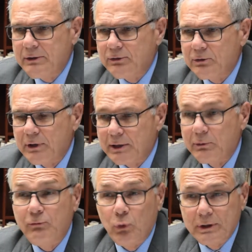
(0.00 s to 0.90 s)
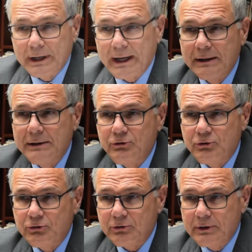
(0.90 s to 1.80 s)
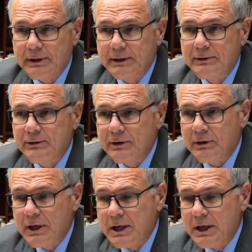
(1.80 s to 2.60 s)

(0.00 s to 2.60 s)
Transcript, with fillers: to Henry Ford College, and uh,